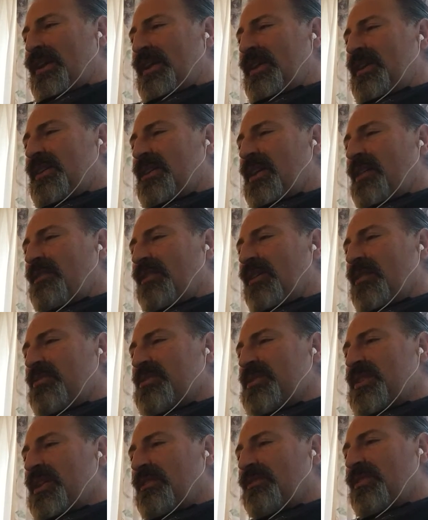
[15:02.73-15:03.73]
He covered
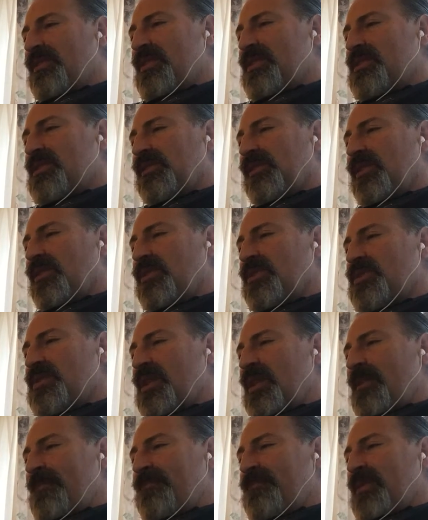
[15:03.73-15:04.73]
himself with his clothes,
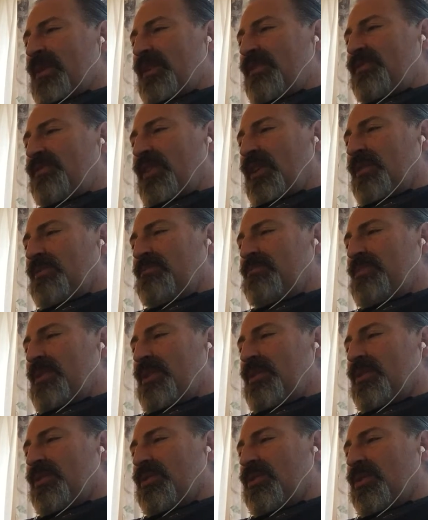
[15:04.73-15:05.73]
but he felt
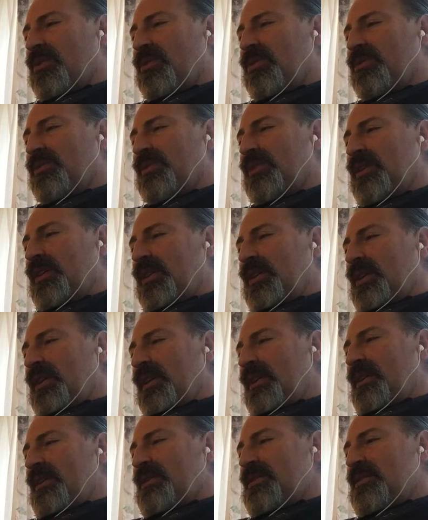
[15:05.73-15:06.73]
bitter cold
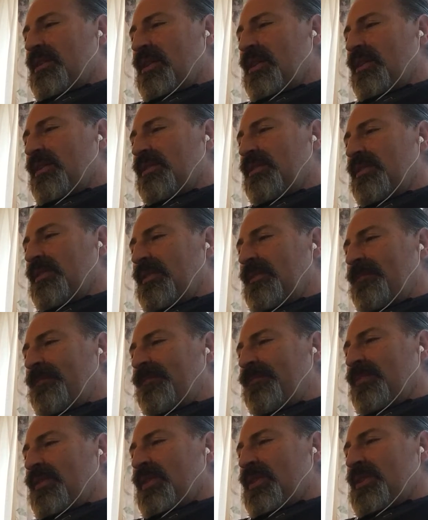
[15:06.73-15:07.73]
in his heart.
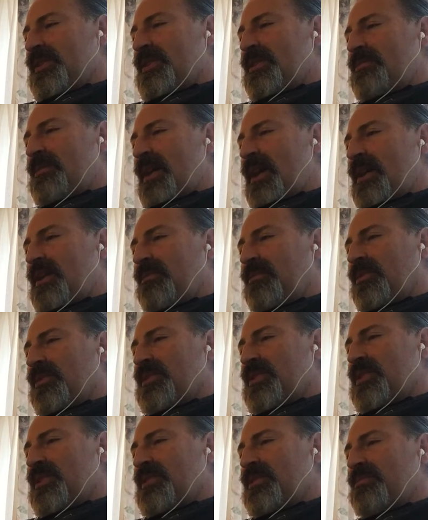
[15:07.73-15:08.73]
Some
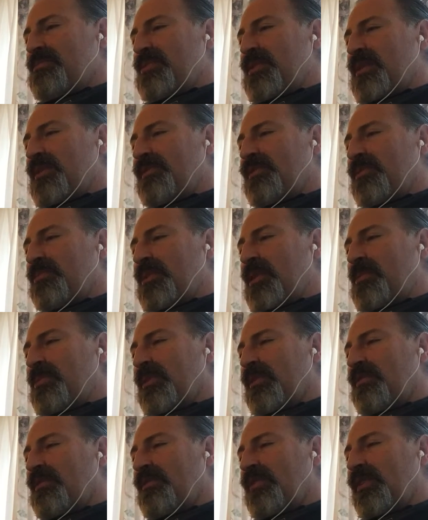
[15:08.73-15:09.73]
animals and some pitiful
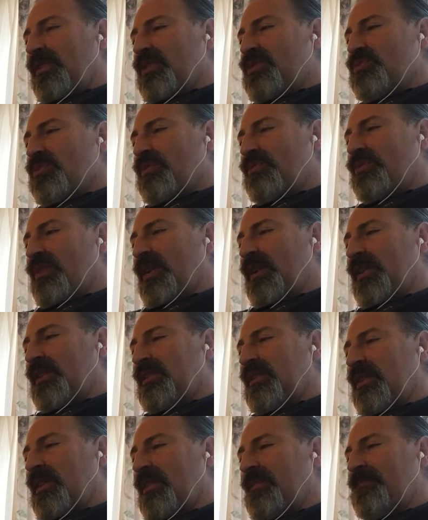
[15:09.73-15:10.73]
people of the village were friendly
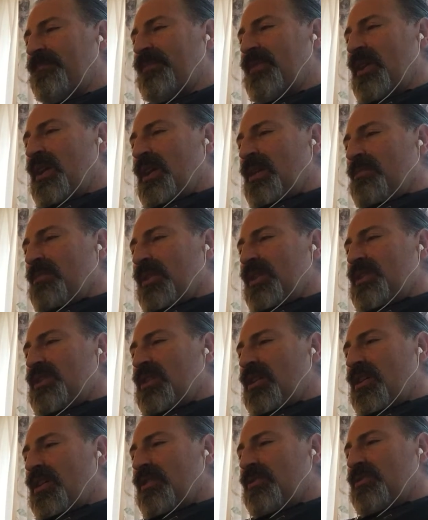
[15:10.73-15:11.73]
to him, but his
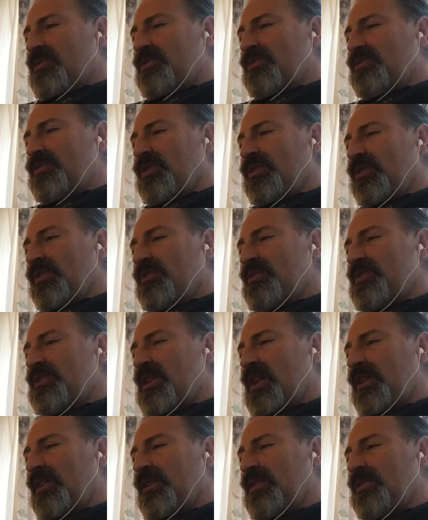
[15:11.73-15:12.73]
heart was full of
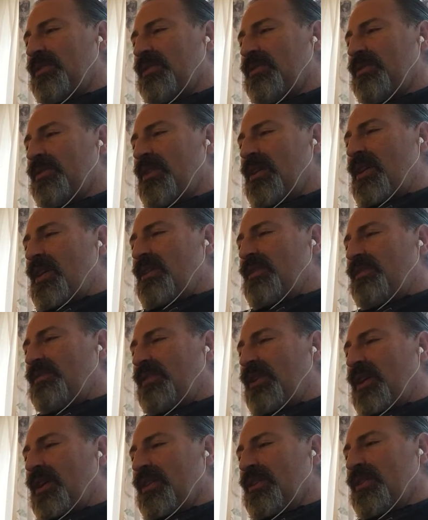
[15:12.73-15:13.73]
solitude.
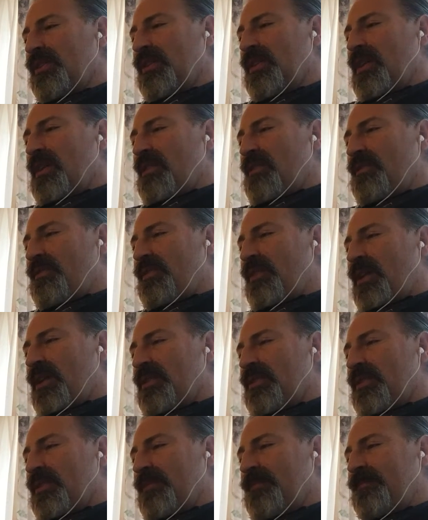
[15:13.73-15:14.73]
"Father,
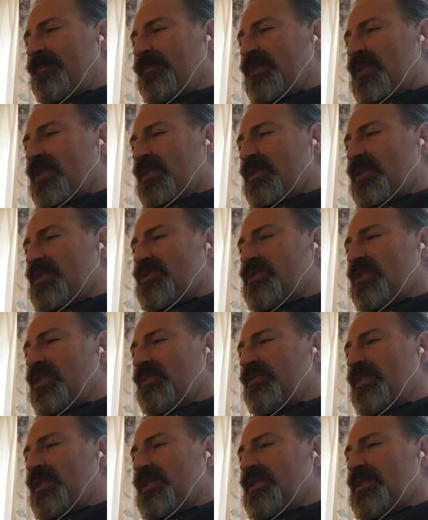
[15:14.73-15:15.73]
Father!" The
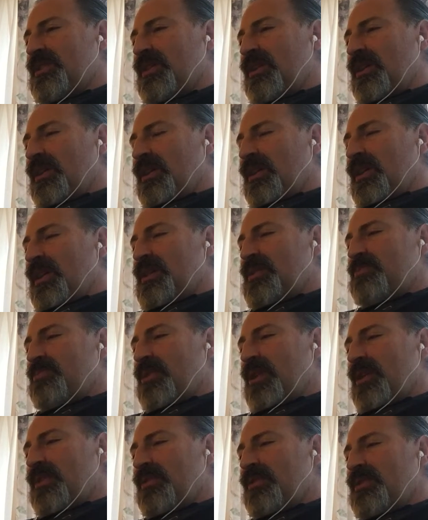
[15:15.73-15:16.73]
servants, his
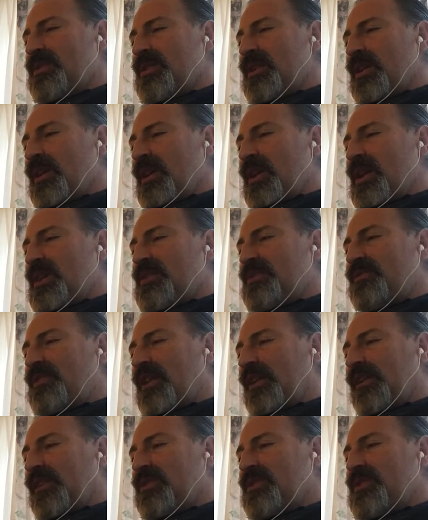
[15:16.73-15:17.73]
brothers, his
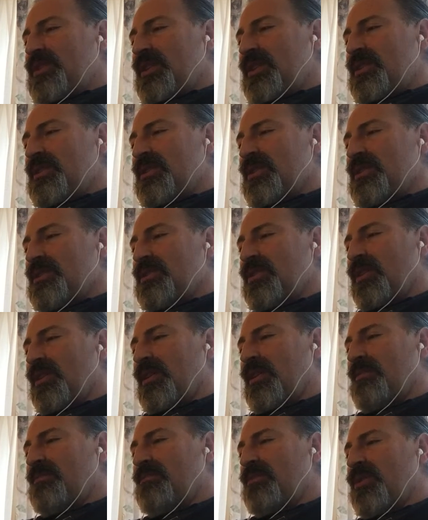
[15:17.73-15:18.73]
fellow citizens
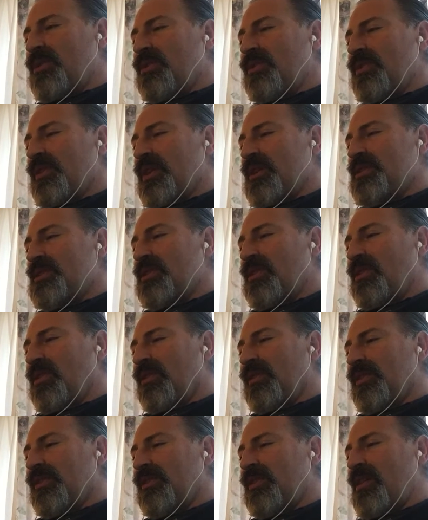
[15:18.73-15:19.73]
heard him moan thus
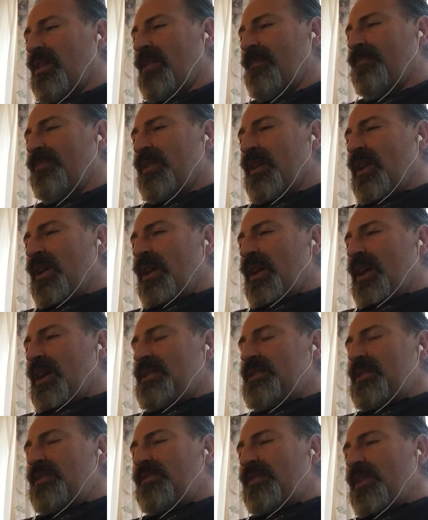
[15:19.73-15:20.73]
all the time,
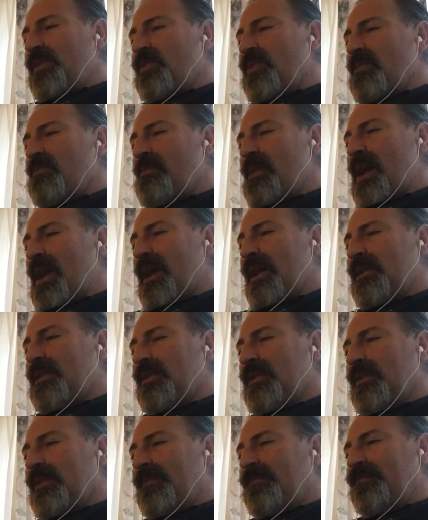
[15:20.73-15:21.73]
as if he were mad,
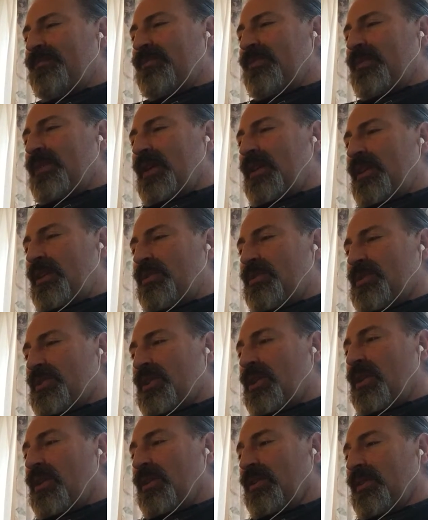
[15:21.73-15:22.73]
and he was
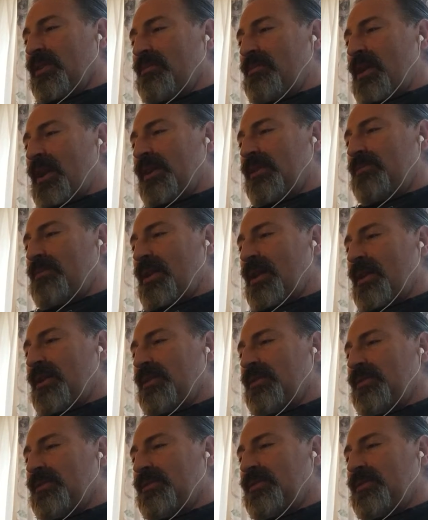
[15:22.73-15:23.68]
called the madman.